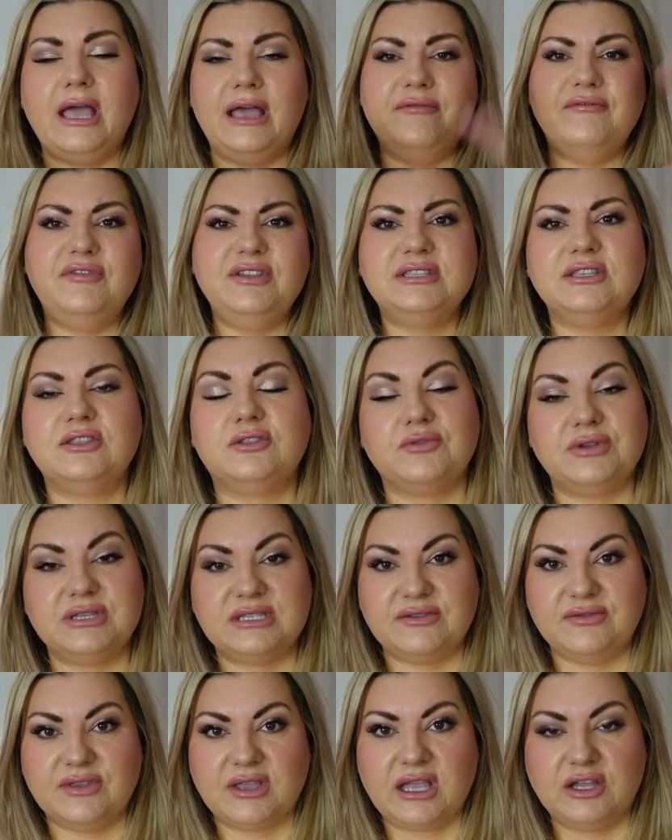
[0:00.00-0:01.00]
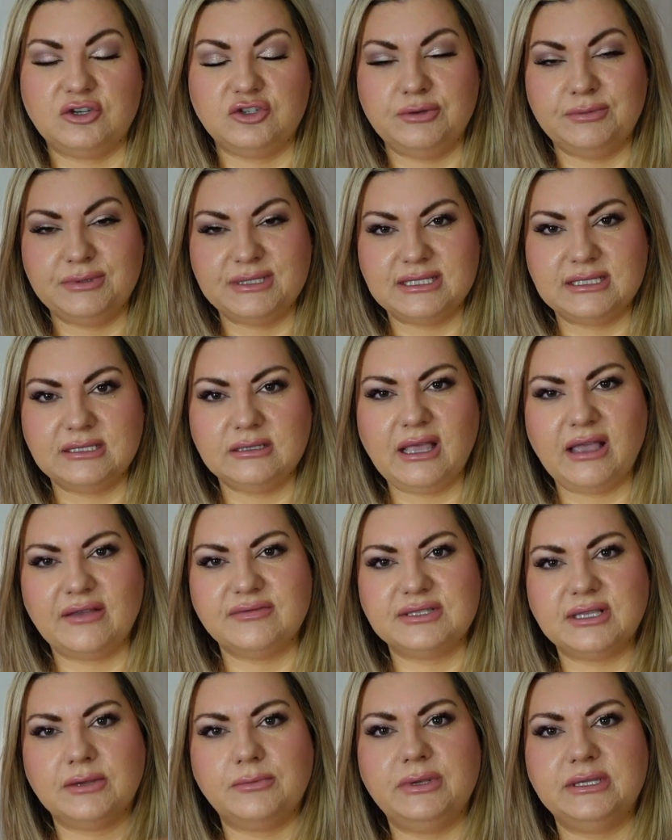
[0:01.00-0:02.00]
and visit the rest of the country but still have
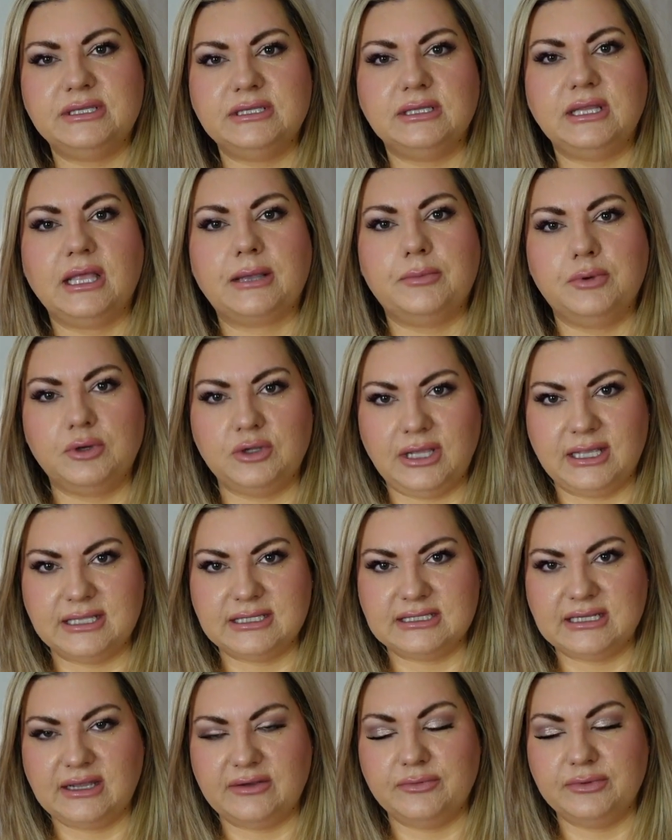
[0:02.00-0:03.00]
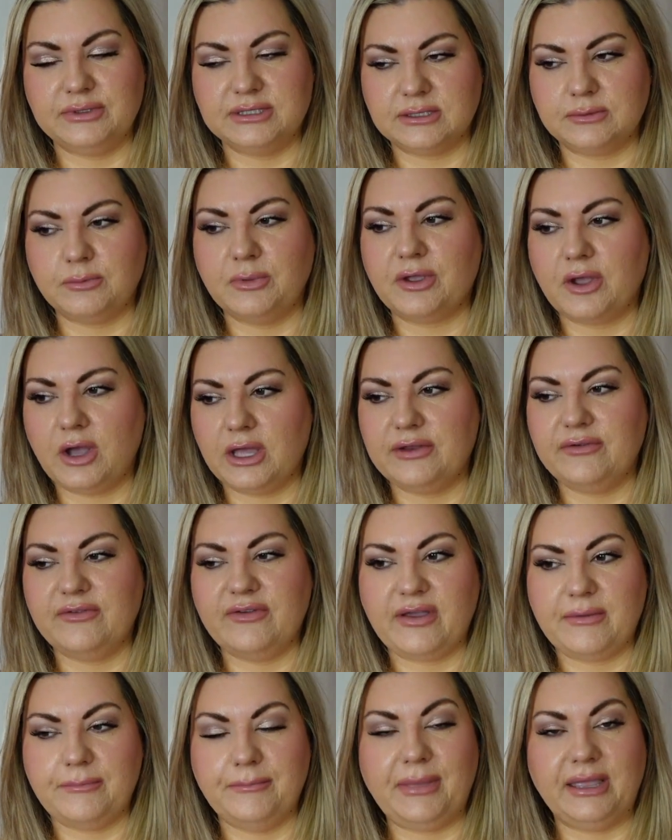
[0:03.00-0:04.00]
somewhere to like put all our stuff. We, we kind of
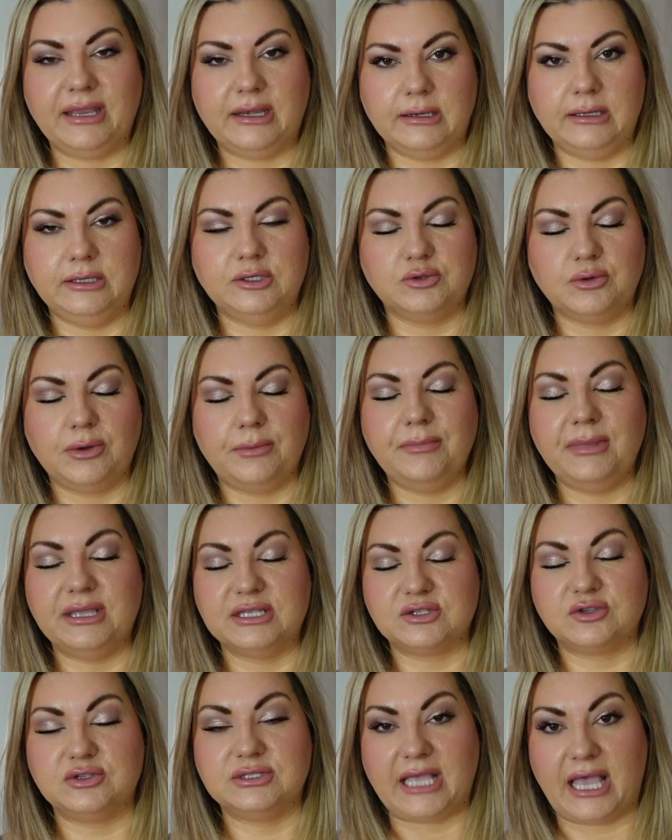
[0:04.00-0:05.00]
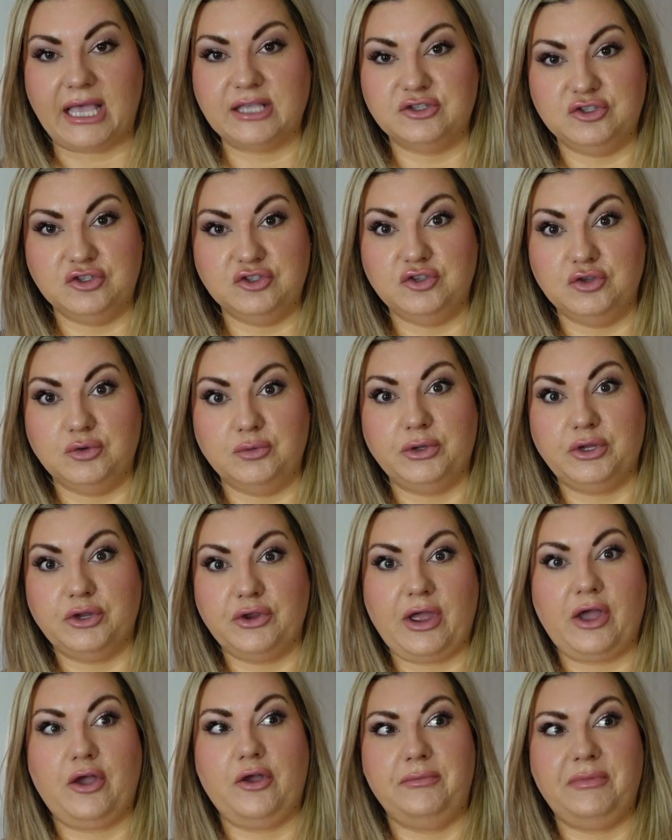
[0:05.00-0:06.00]
made it into a mess because, as you do when you're
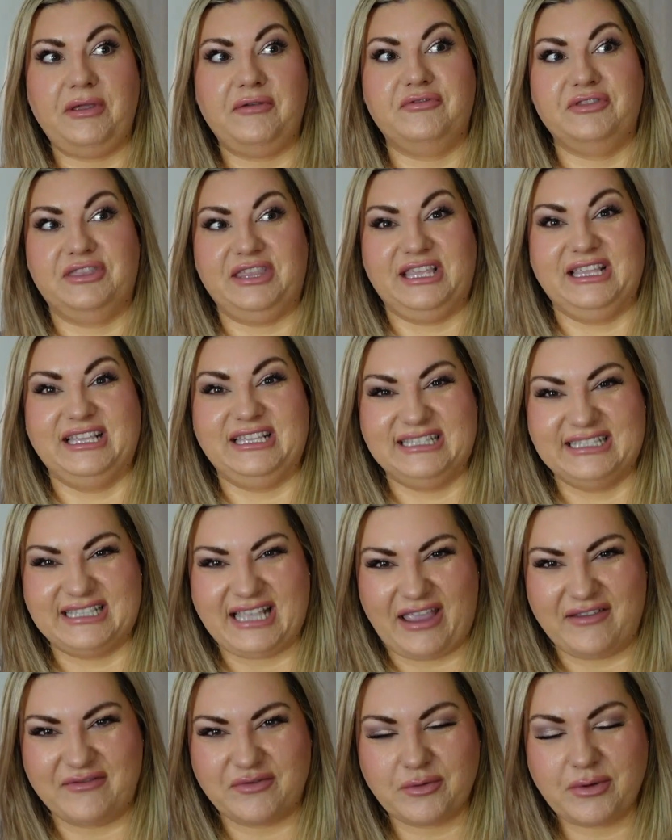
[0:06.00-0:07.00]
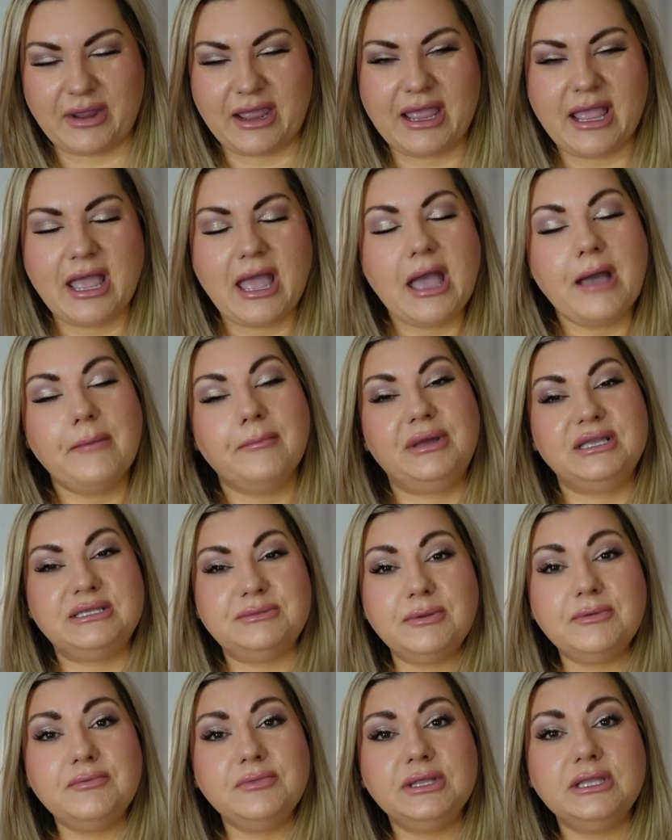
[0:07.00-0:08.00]
at home, everything is everywhere, but it's
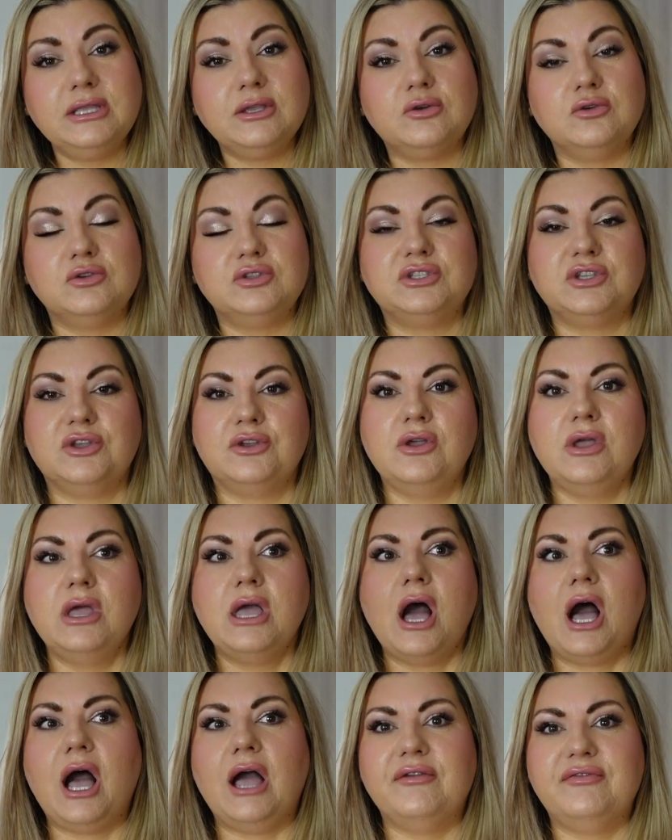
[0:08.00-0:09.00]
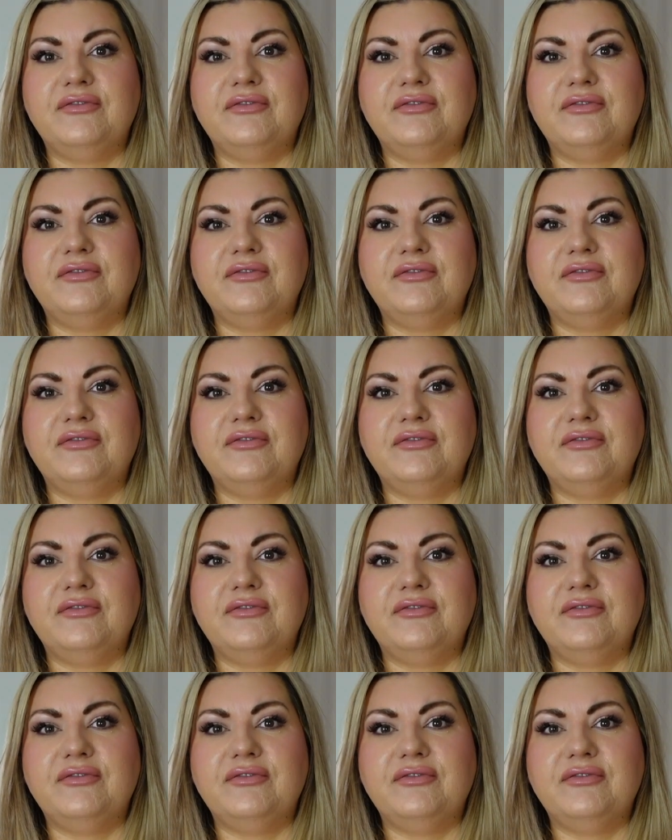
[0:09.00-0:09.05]
been really good. So I